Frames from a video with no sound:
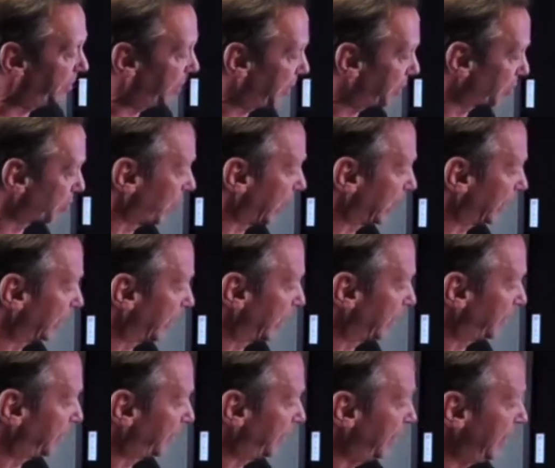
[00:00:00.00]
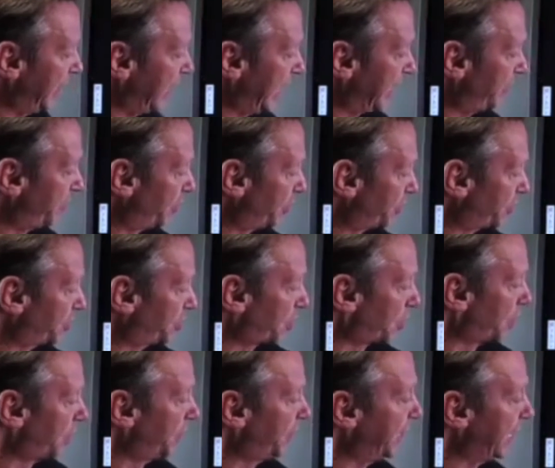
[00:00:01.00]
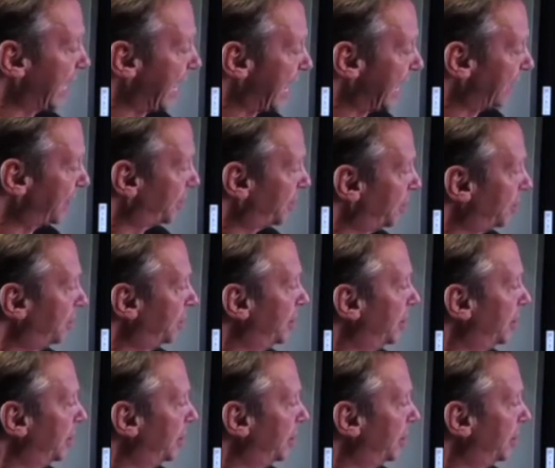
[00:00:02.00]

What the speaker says: the right length and restore the ankle,